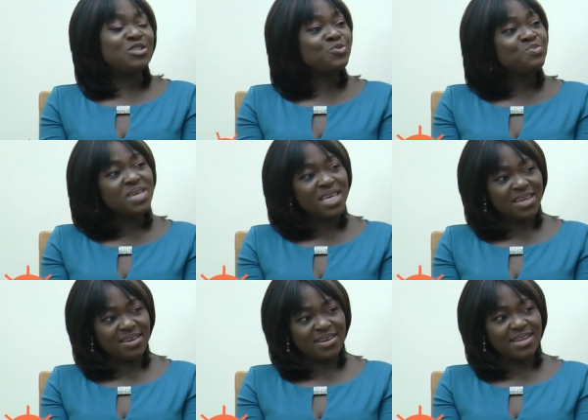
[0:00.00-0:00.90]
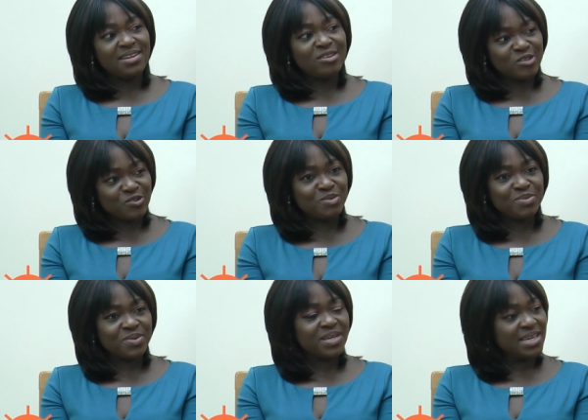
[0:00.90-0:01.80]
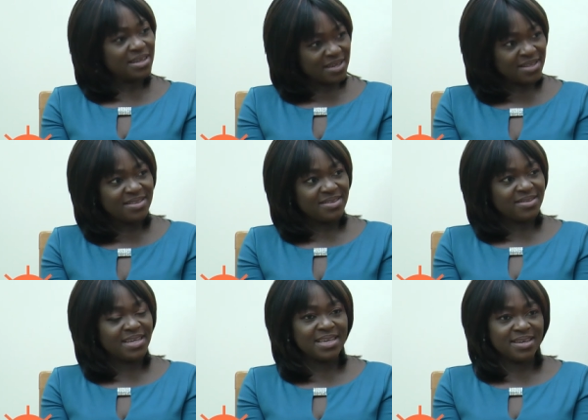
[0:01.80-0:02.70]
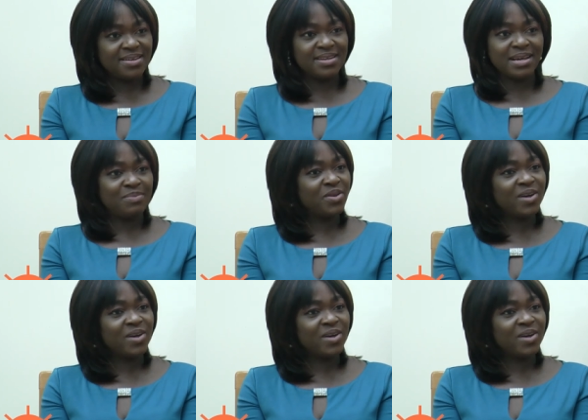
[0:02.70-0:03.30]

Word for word: I do me, and a lot of people get it. They get it.